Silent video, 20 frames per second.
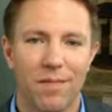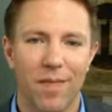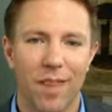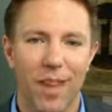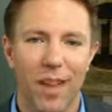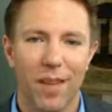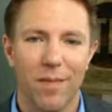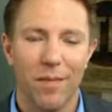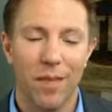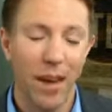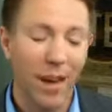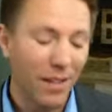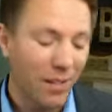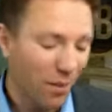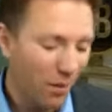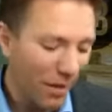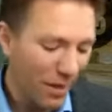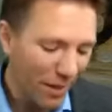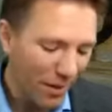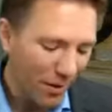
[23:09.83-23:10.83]
Yeah, no, I
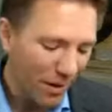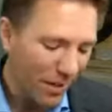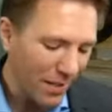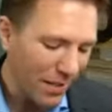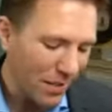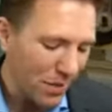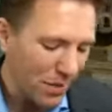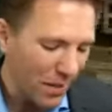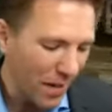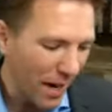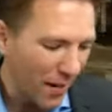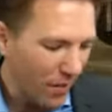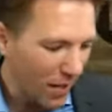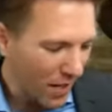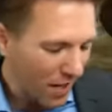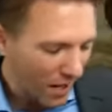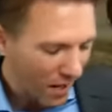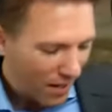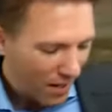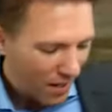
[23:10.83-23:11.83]
totally agree. It's interesting. I have
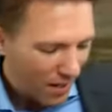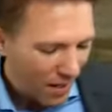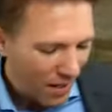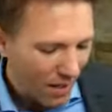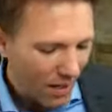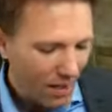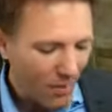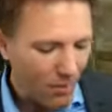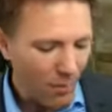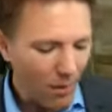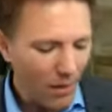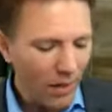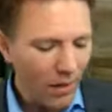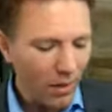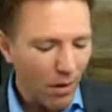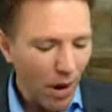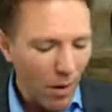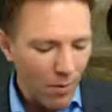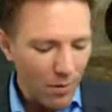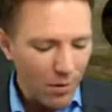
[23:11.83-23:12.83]
the um,
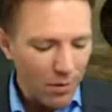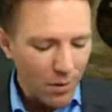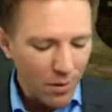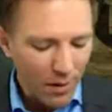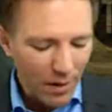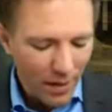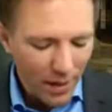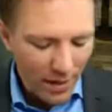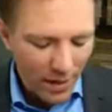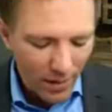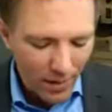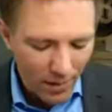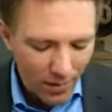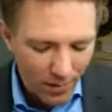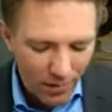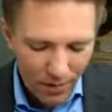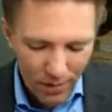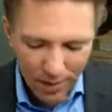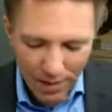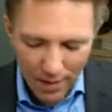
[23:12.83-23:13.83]
regular opportunity
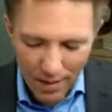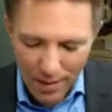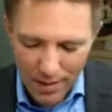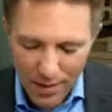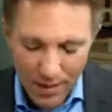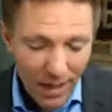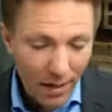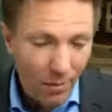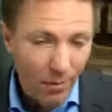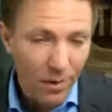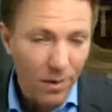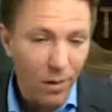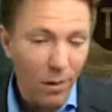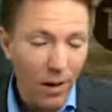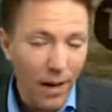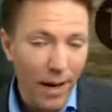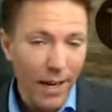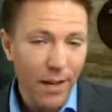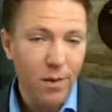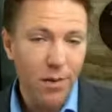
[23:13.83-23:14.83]
of sitting with newer
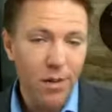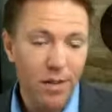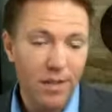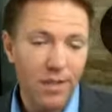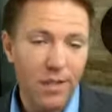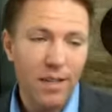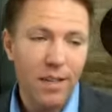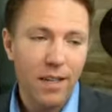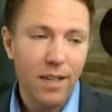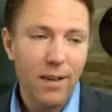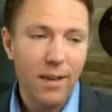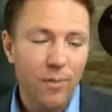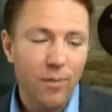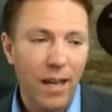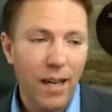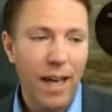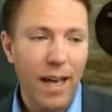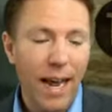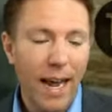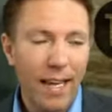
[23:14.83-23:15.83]
agents,
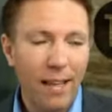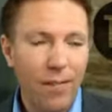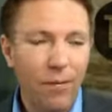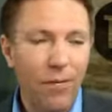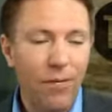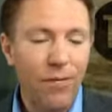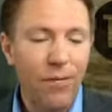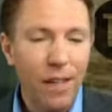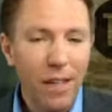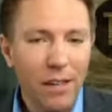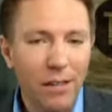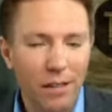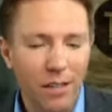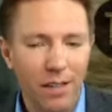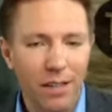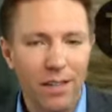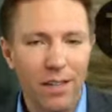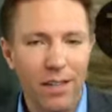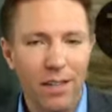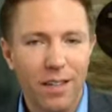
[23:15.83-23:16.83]
and I can
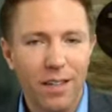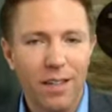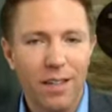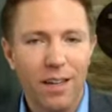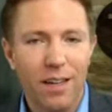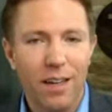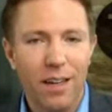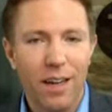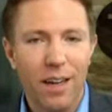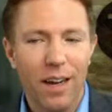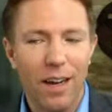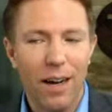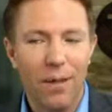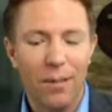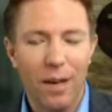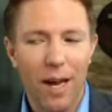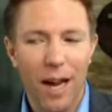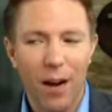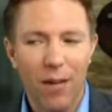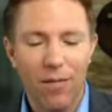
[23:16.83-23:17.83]
feel
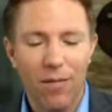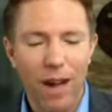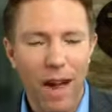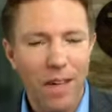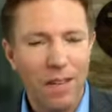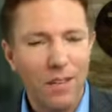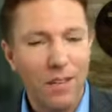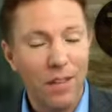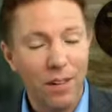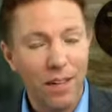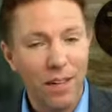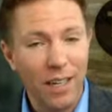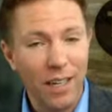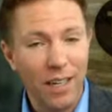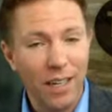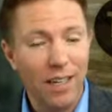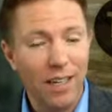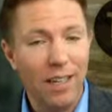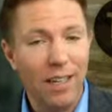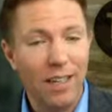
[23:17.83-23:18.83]
um, how fast they're going to
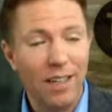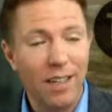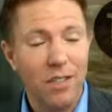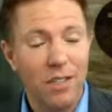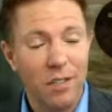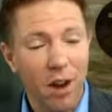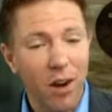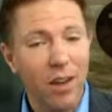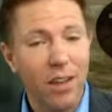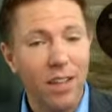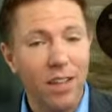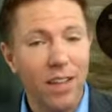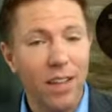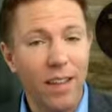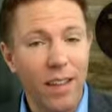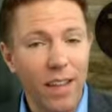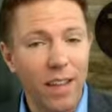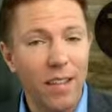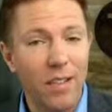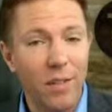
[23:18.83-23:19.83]
get started in
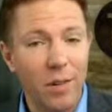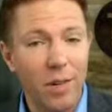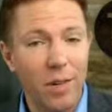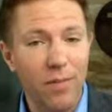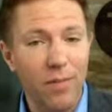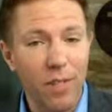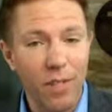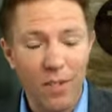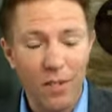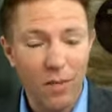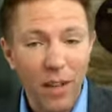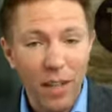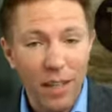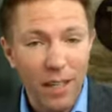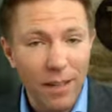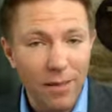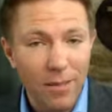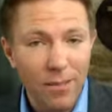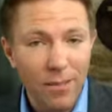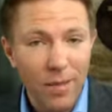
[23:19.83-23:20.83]
the industry. You just feel
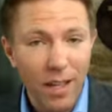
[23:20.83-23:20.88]
it.